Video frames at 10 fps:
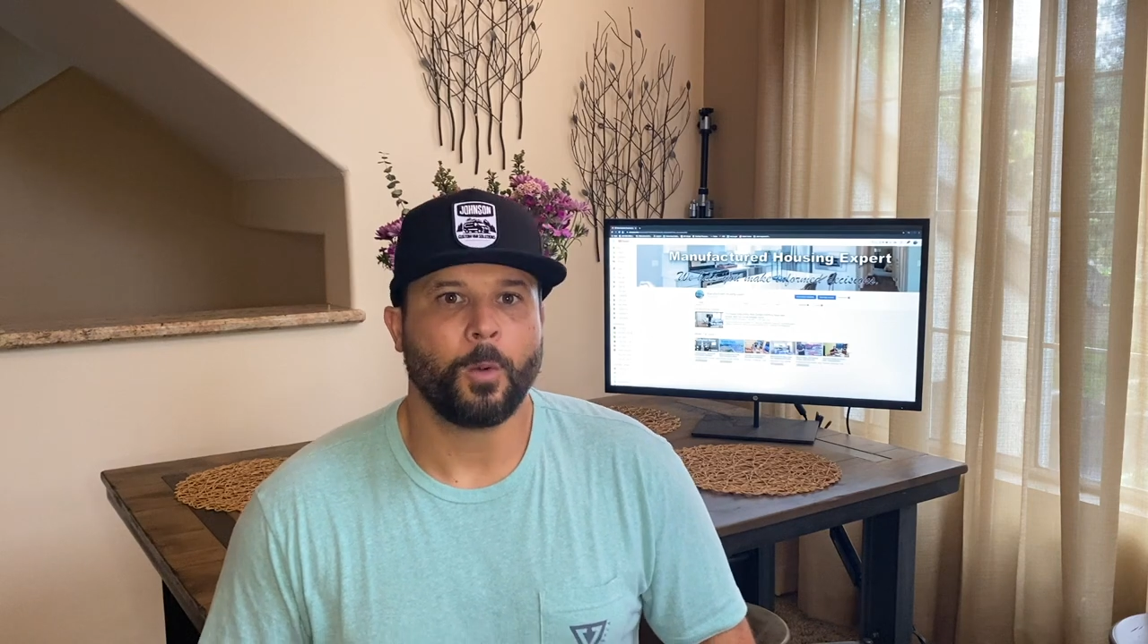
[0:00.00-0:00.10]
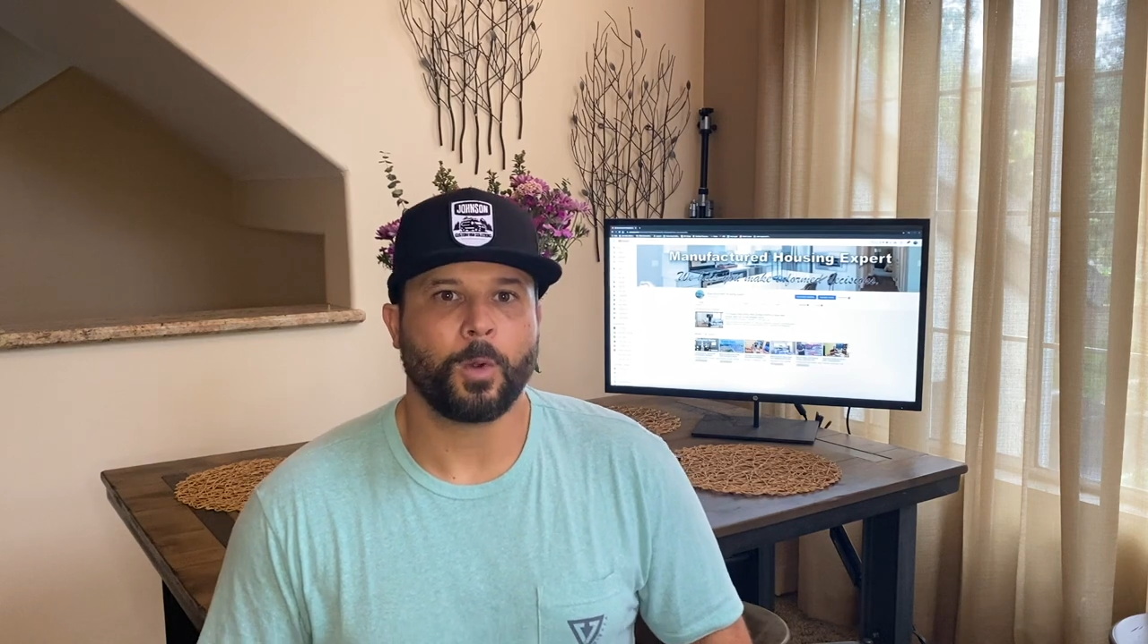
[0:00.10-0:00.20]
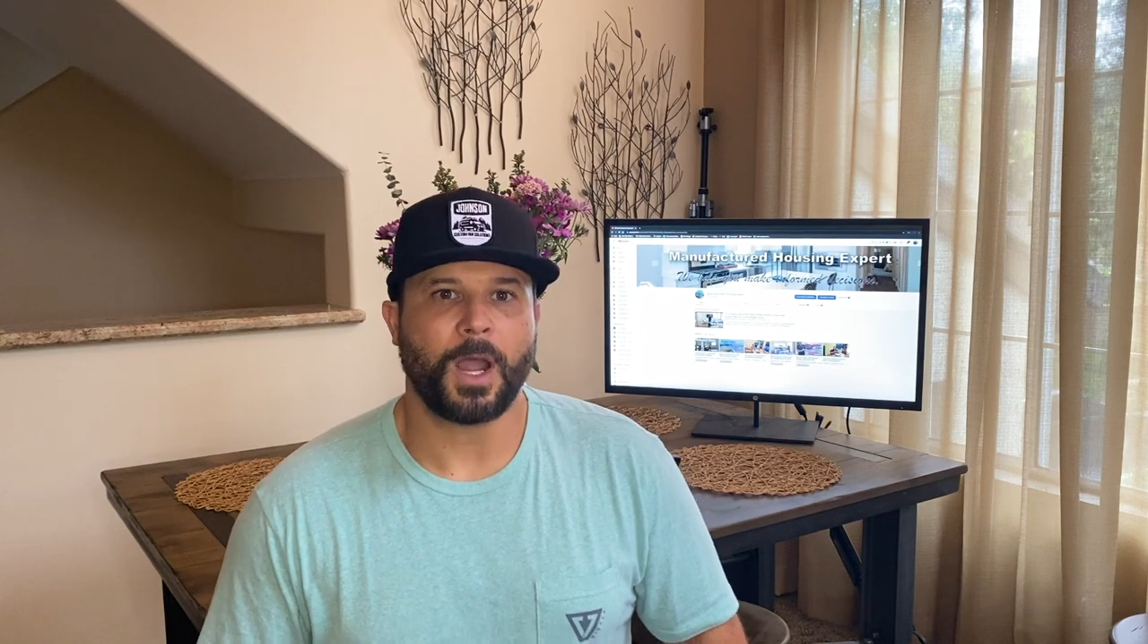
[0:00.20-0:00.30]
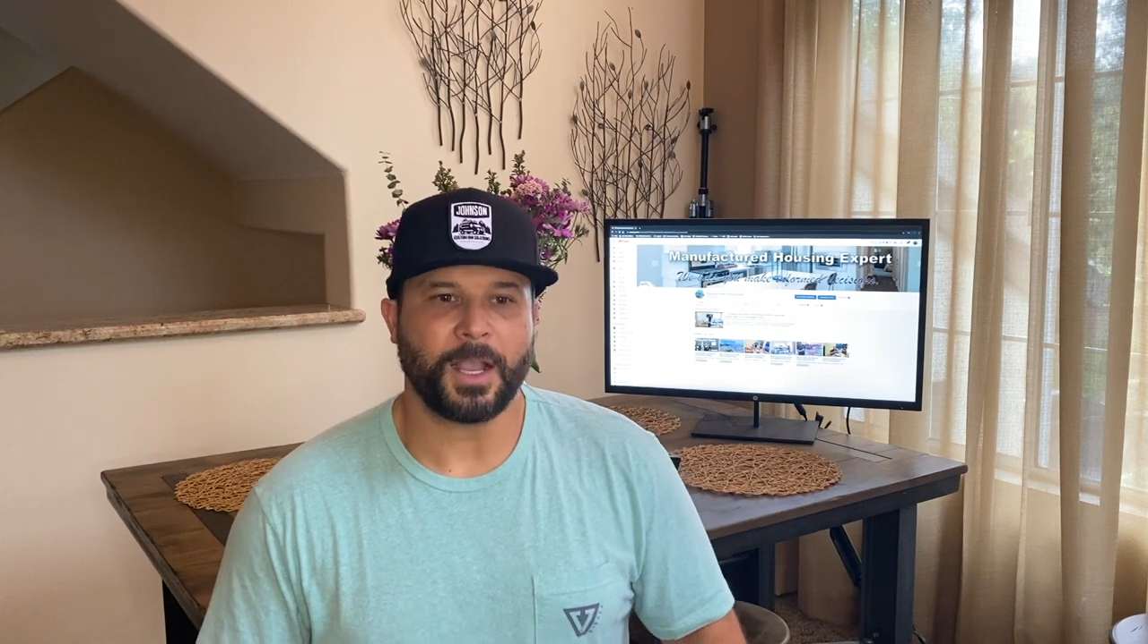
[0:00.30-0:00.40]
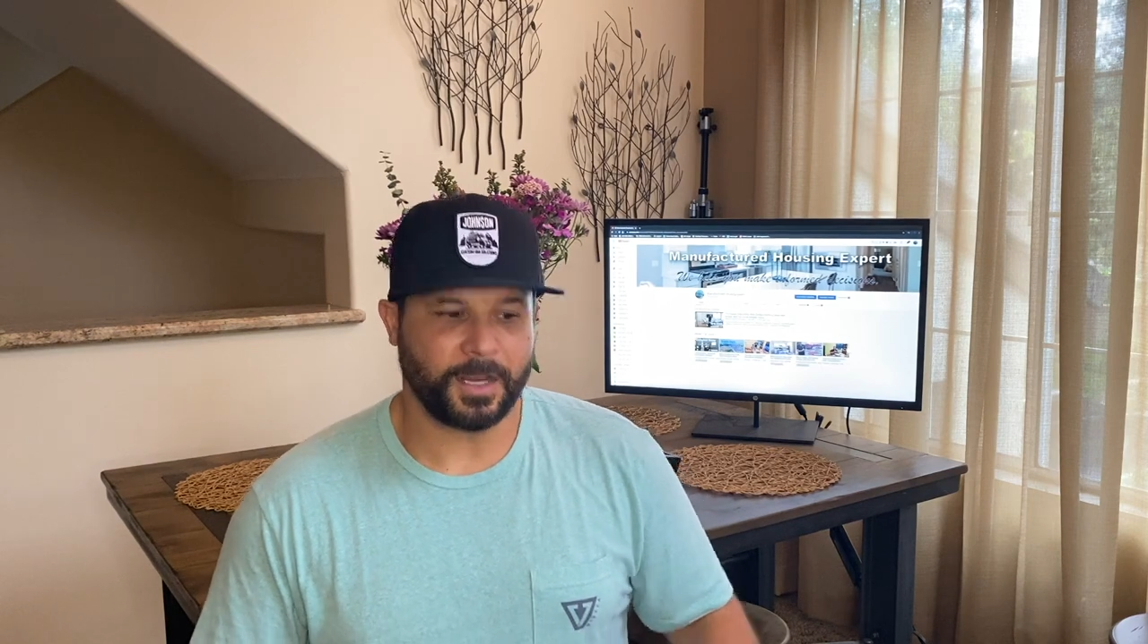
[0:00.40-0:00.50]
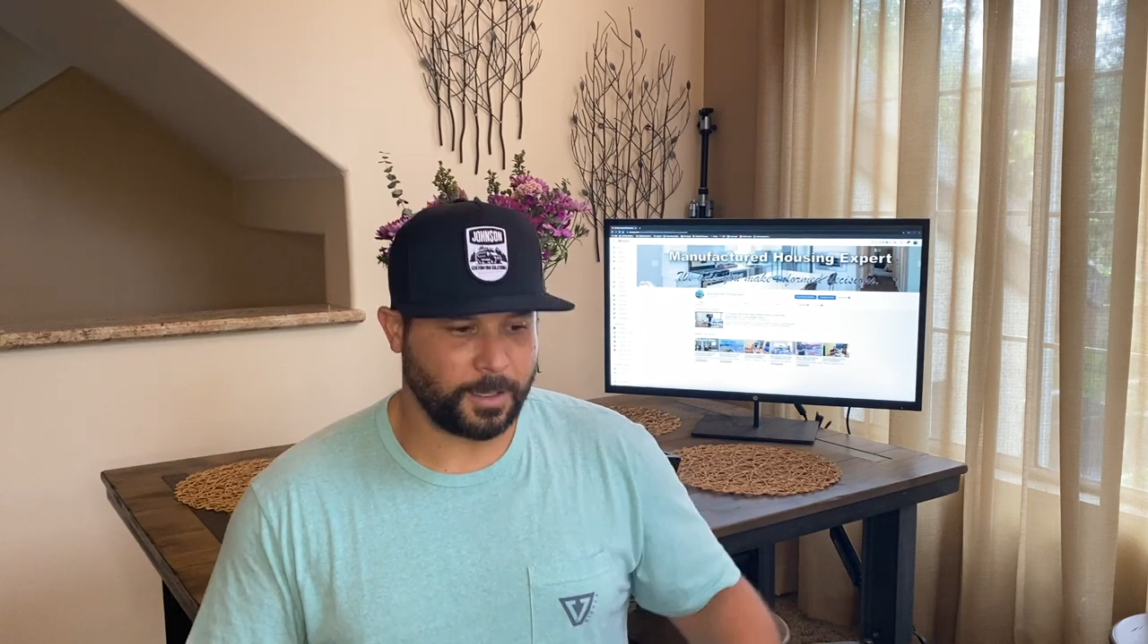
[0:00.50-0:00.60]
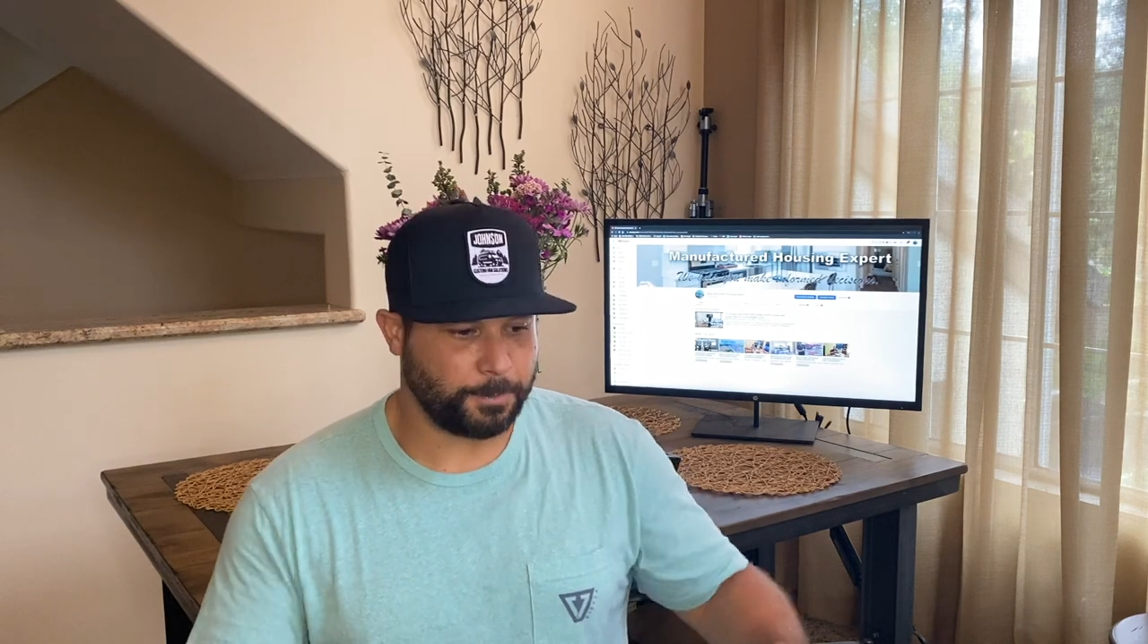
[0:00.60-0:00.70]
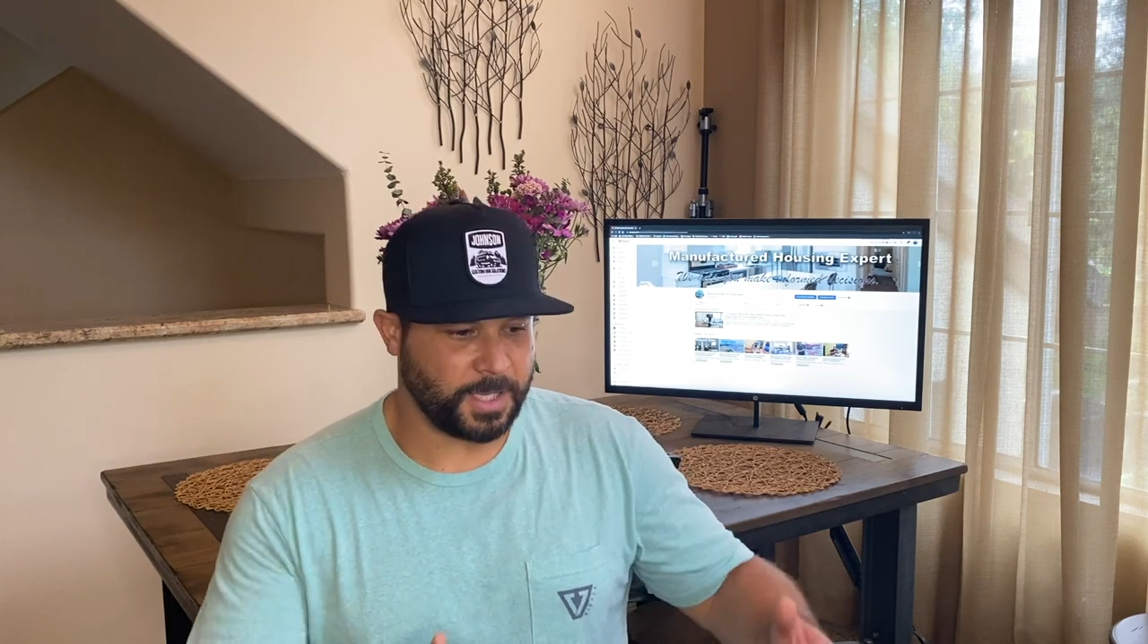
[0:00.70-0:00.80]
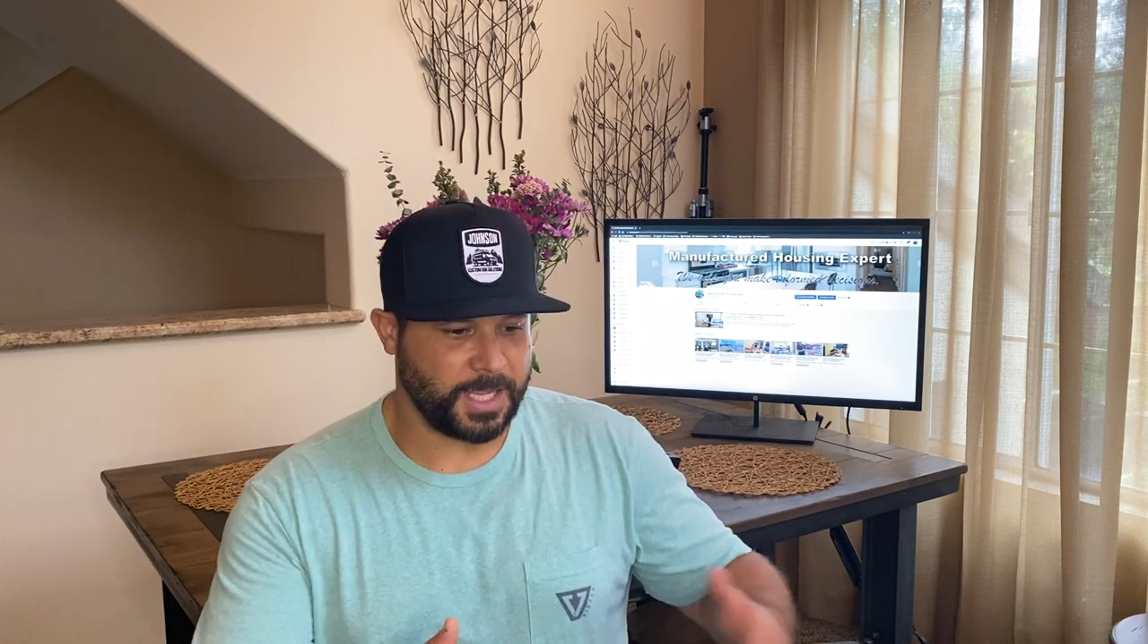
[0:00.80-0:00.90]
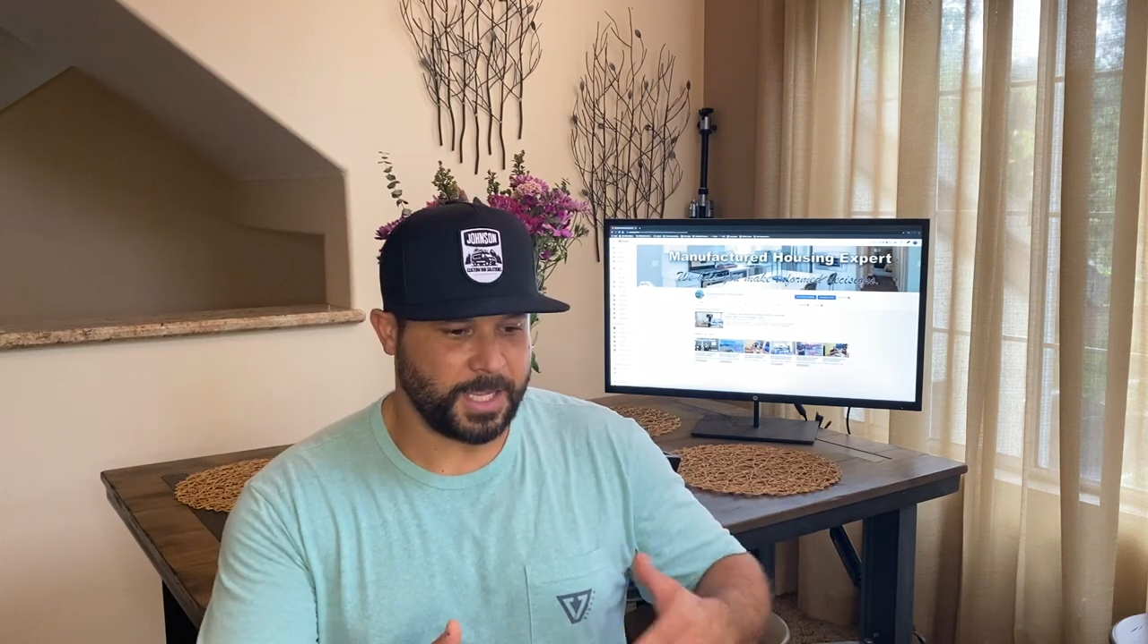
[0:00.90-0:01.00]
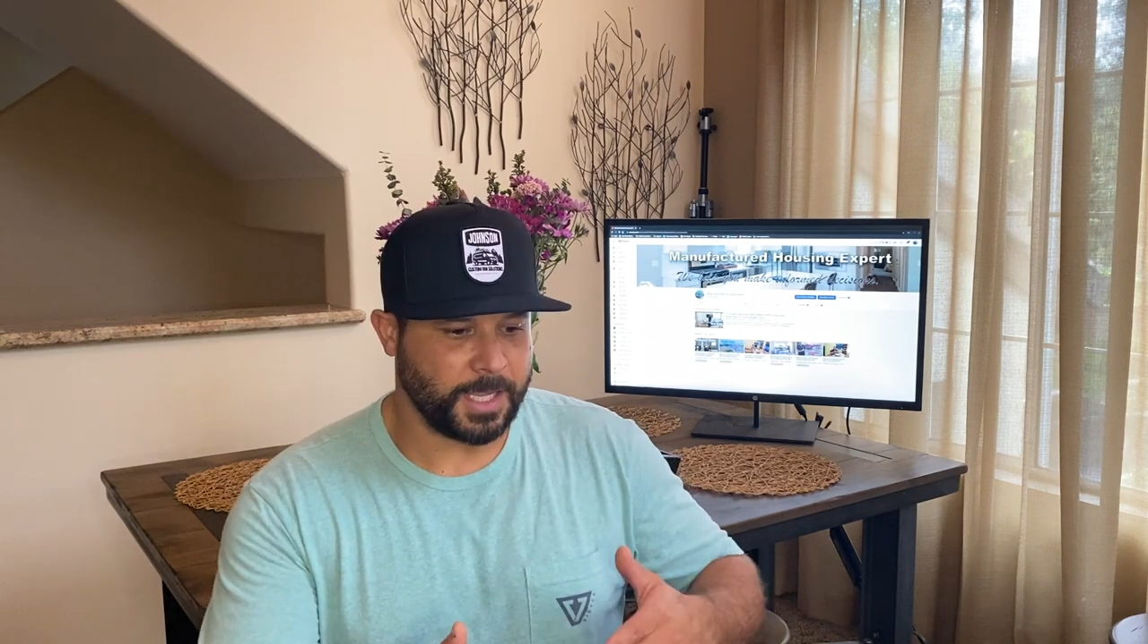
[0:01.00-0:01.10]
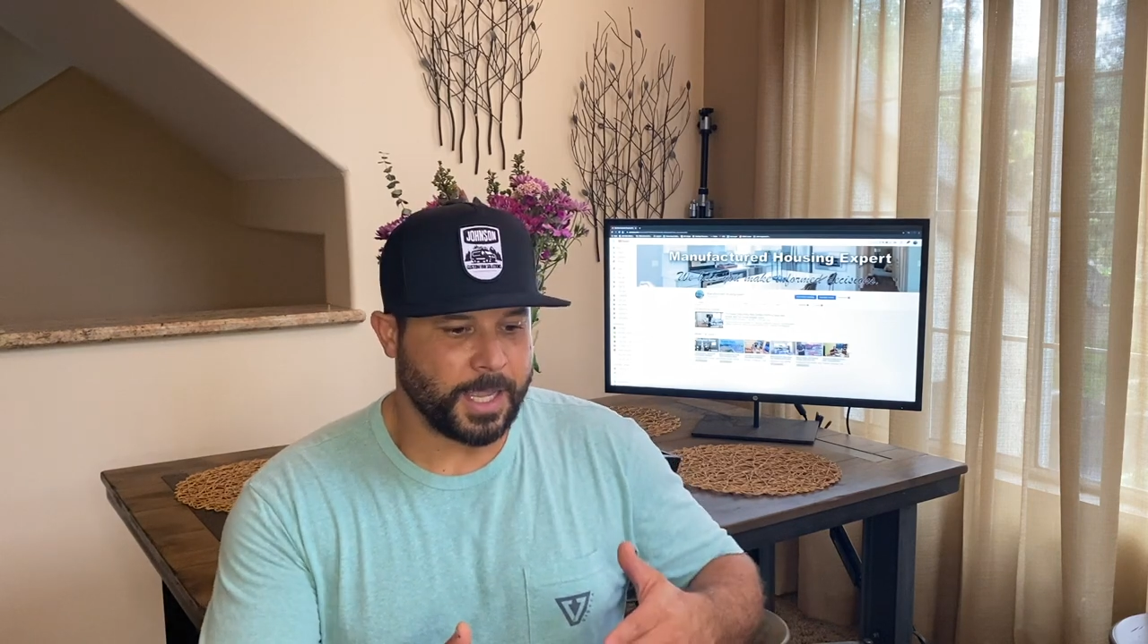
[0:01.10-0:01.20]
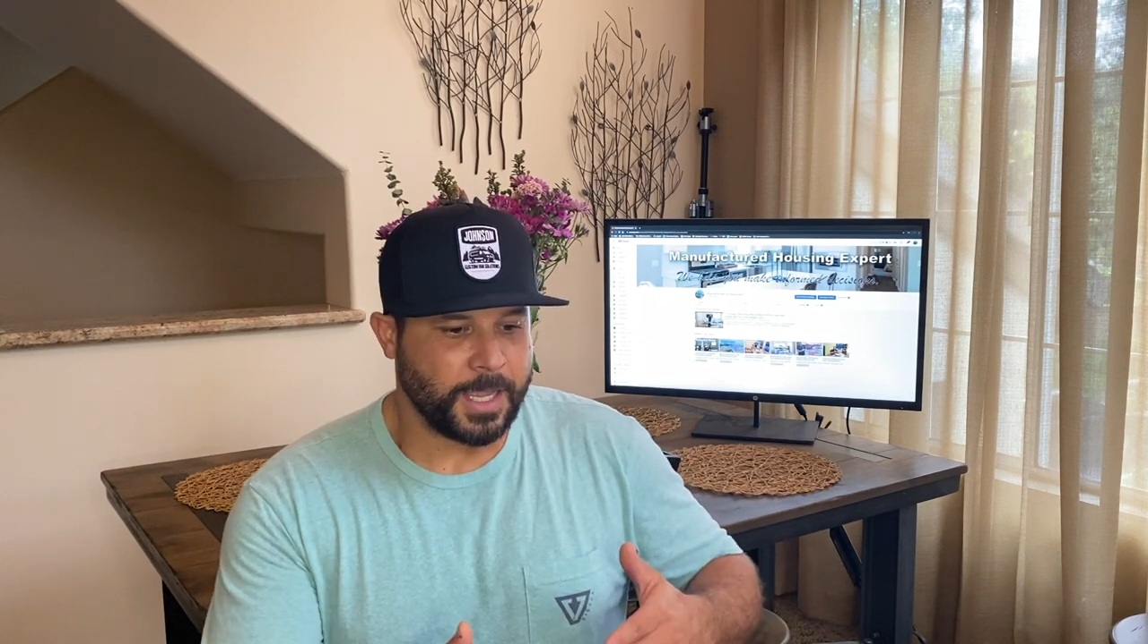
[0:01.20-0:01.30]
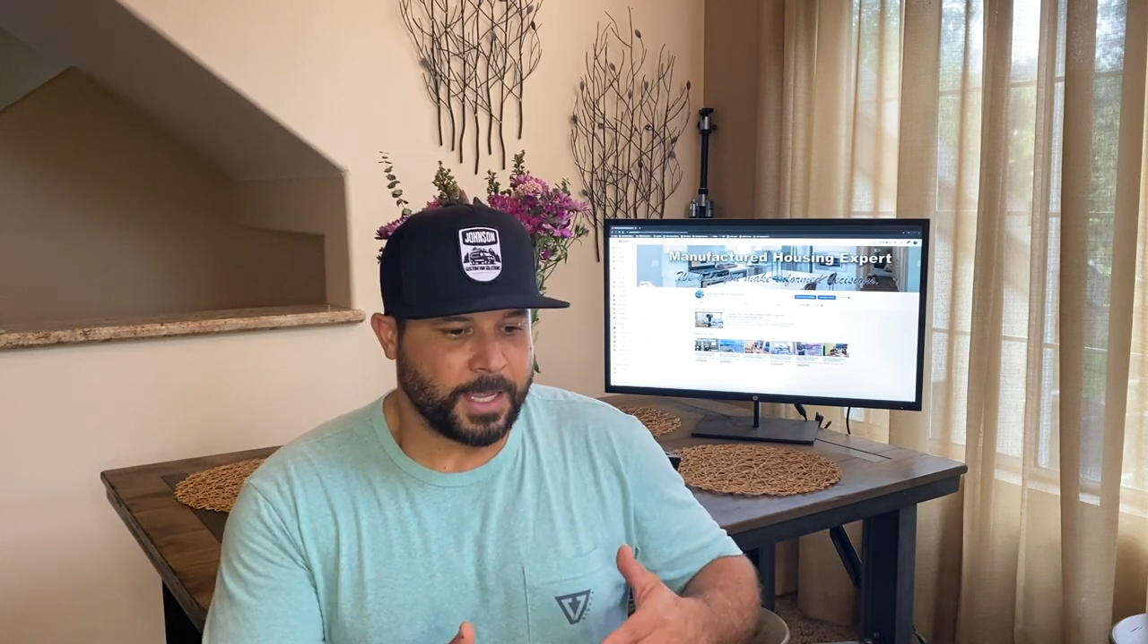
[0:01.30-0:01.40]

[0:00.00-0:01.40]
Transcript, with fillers: We're not going to be